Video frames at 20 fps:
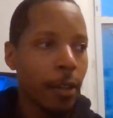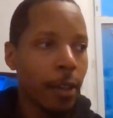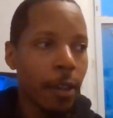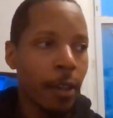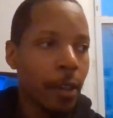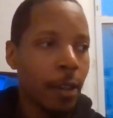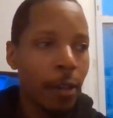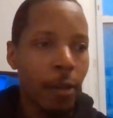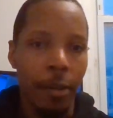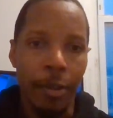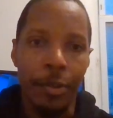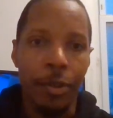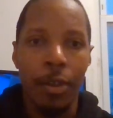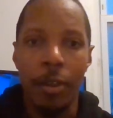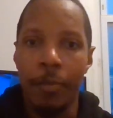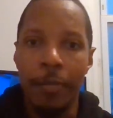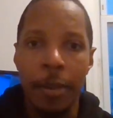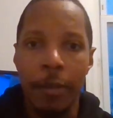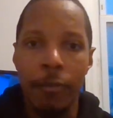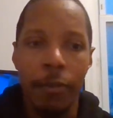you know, it's
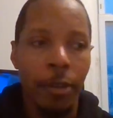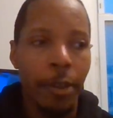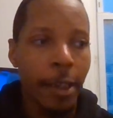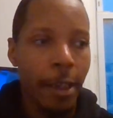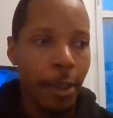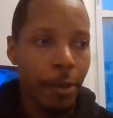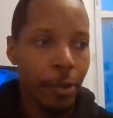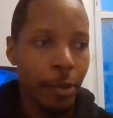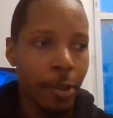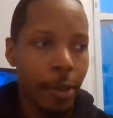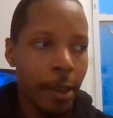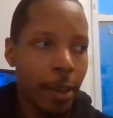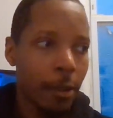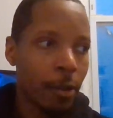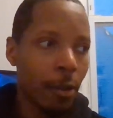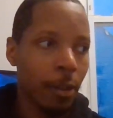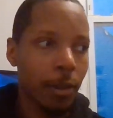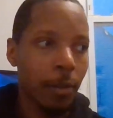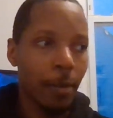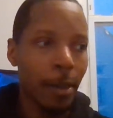gonna be really interesting. He
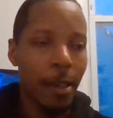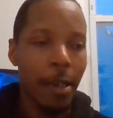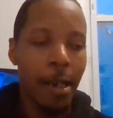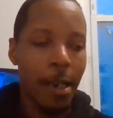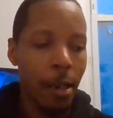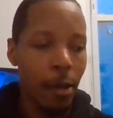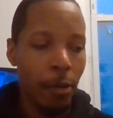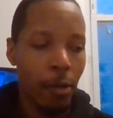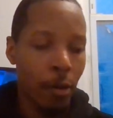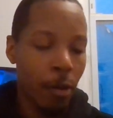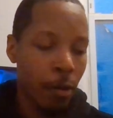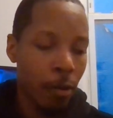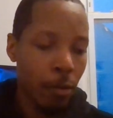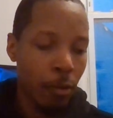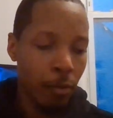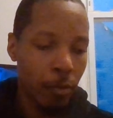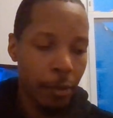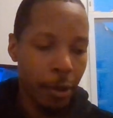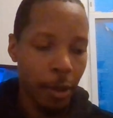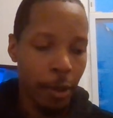talks about how,
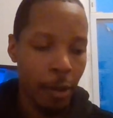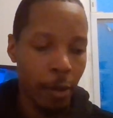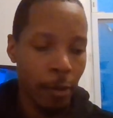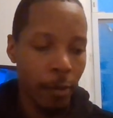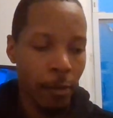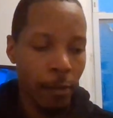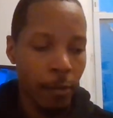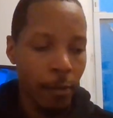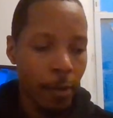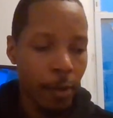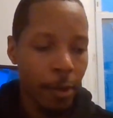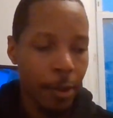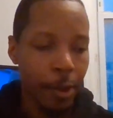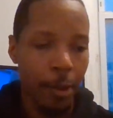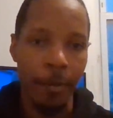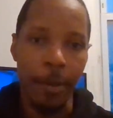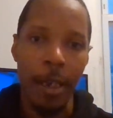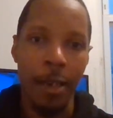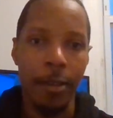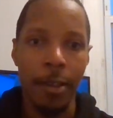oh, you know,
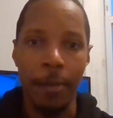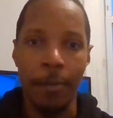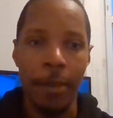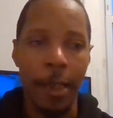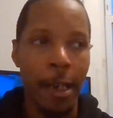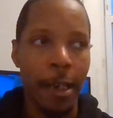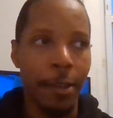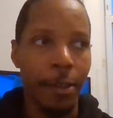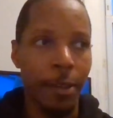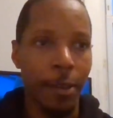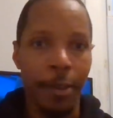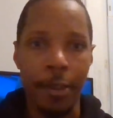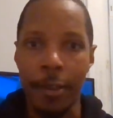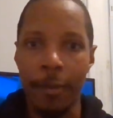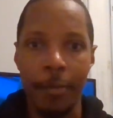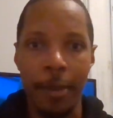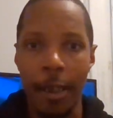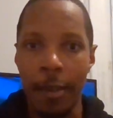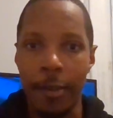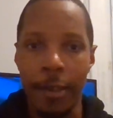sometimes I'm nice and
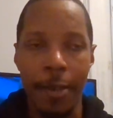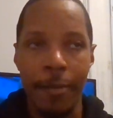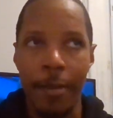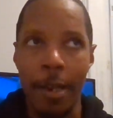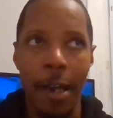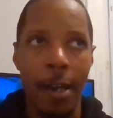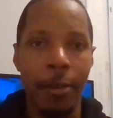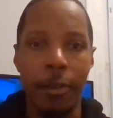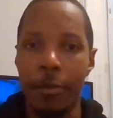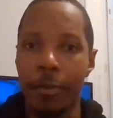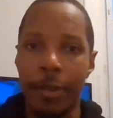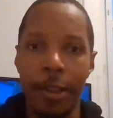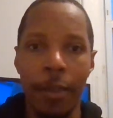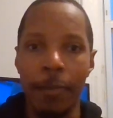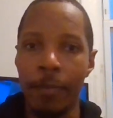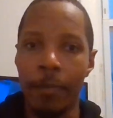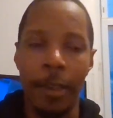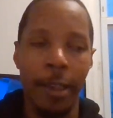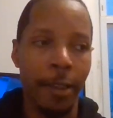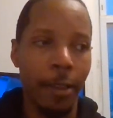sometimes I'm not, or
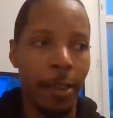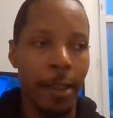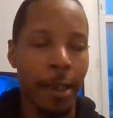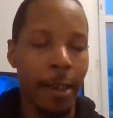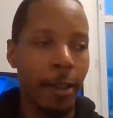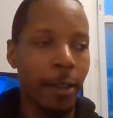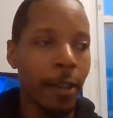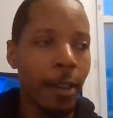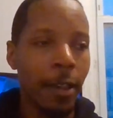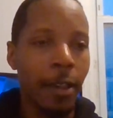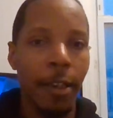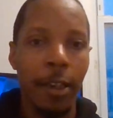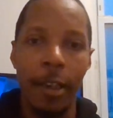something like that.